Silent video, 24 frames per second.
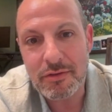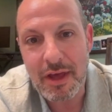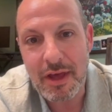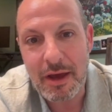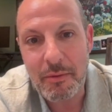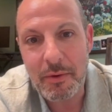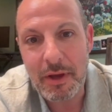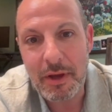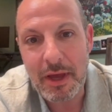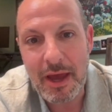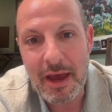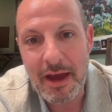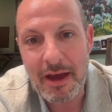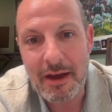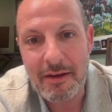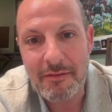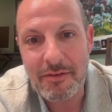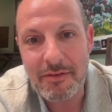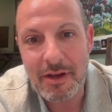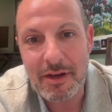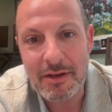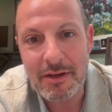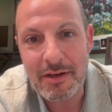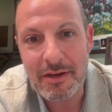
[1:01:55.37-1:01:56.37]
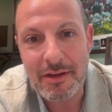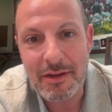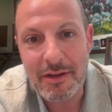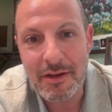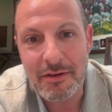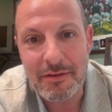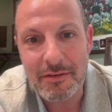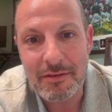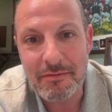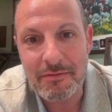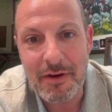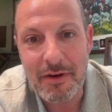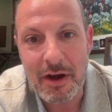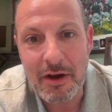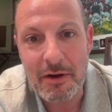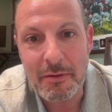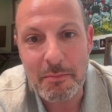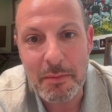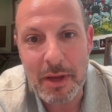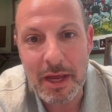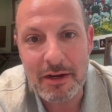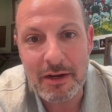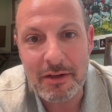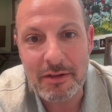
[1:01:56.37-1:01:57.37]
that we have on
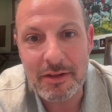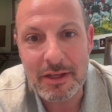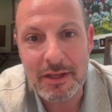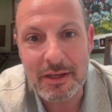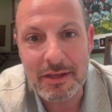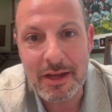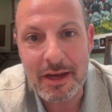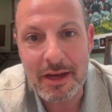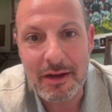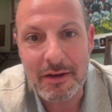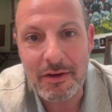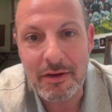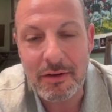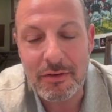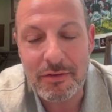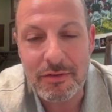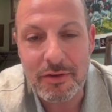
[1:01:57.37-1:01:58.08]
environmentally down here.